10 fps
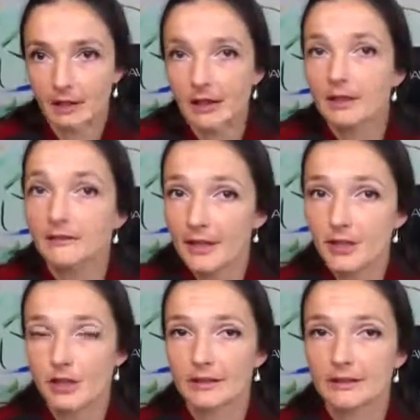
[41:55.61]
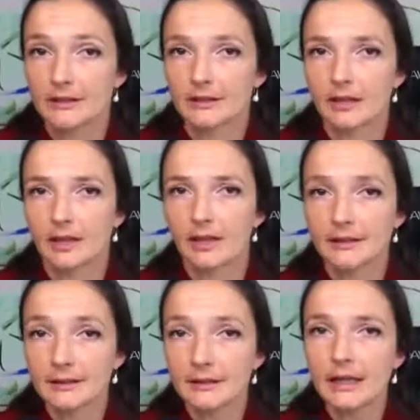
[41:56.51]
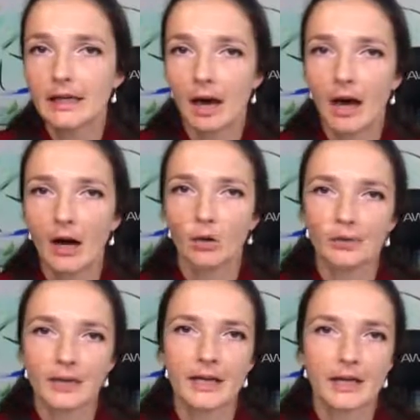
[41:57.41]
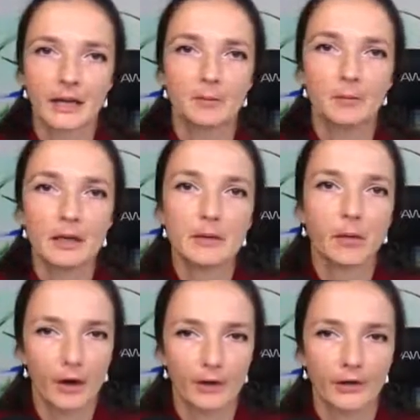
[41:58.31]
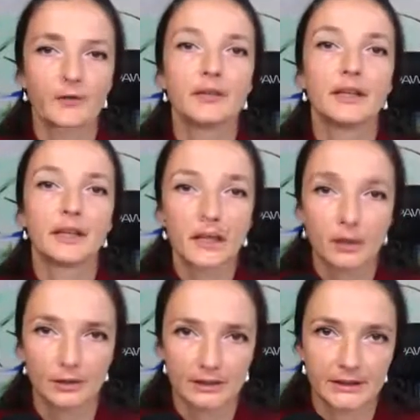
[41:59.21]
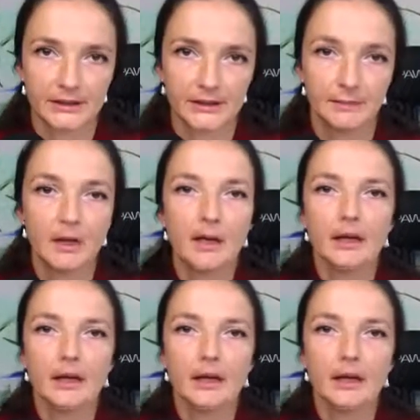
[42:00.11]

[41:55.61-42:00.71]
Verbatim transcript: innovations and see how they can be part of the ecosystem